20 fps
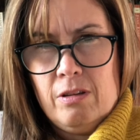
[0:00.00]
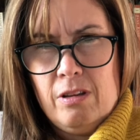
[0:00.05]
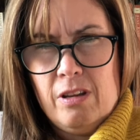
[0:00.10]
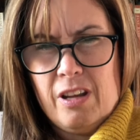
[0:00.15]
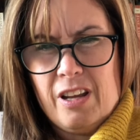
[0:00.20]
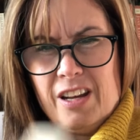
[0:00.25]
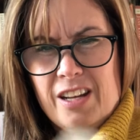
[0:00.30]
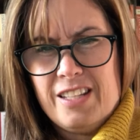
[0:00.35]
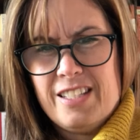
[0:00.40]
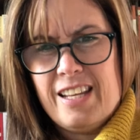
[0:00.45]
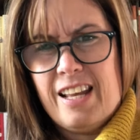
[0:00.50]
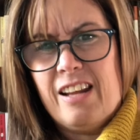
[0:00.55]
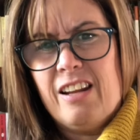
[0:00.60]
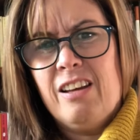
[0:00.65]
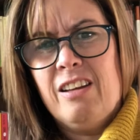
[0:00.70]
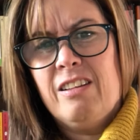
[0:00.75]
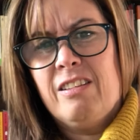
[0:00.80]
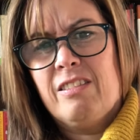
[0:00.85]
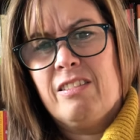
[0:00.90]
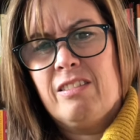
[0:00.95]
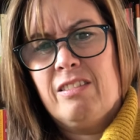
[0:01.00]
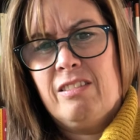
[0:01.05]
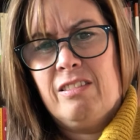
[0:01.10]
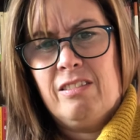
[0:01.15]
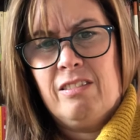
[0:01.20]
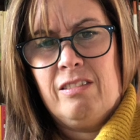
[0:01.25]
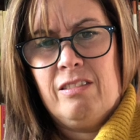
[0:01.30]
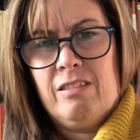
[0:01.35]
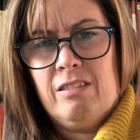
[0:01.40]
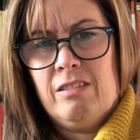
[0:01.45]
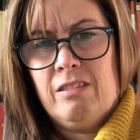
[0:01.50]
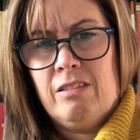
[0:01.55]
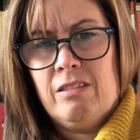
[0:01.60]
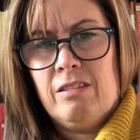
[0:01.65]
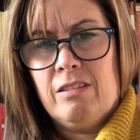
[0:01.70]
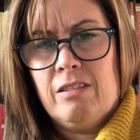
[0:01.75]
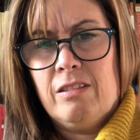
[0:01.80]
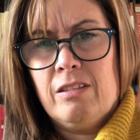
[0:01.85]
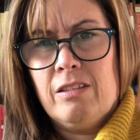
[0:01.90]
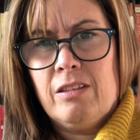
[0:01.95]
You going to tell her?
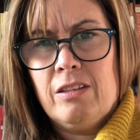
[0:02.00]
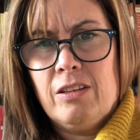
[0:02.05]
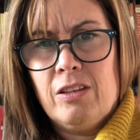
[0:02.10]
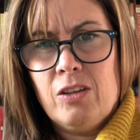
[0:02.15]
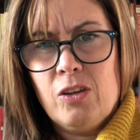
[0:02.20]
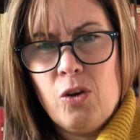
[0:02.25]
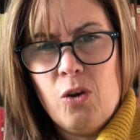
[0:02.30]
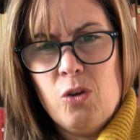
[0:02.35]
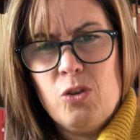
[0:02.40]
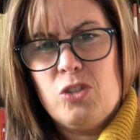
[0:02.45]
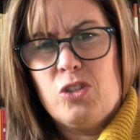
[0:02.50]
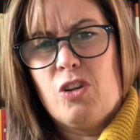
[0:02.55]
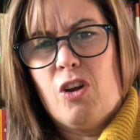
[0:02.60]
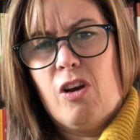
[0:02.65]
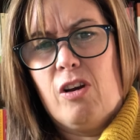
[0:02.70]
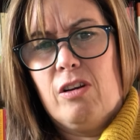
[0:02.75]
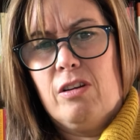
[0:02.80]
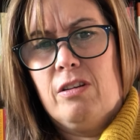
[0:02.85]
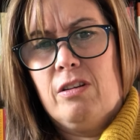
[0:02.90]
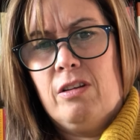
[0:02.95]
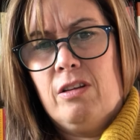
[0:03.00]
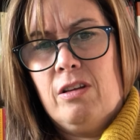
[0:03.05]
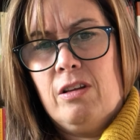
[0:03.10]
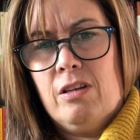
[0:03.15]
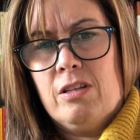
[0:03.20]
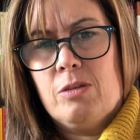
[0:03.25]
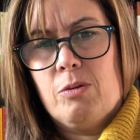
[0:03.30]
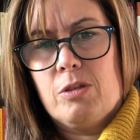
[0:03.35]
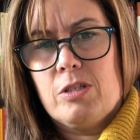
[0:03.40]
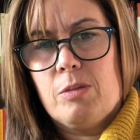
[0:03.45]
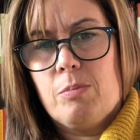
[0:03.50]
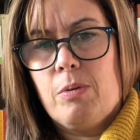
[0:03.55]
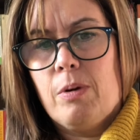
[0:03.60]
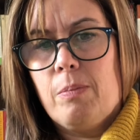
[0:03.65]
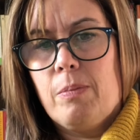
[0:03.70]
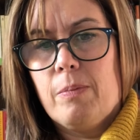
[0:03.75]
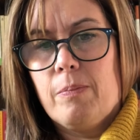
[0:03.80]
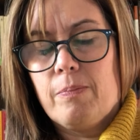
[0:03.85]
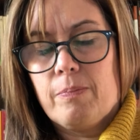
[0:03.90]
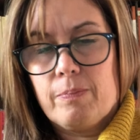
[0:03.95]
Of course not. So what's the
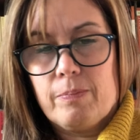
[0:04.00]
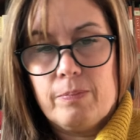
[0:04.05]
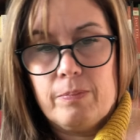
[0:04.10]
problem?